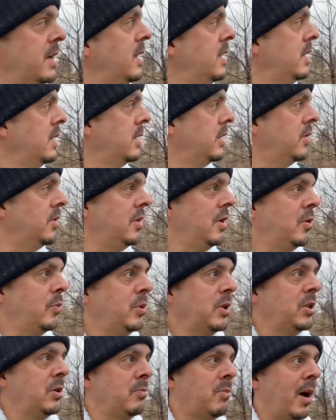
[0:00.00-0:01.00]
You know how
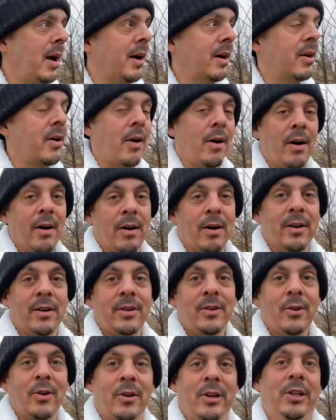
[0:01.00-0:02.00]
when you buy a car
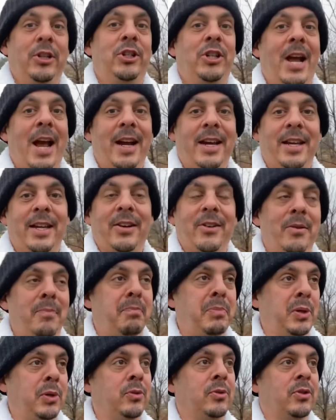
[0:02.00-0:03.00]
or a jacket or
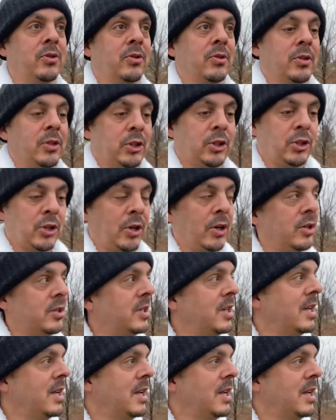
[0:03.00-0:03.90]
boots or a shirt,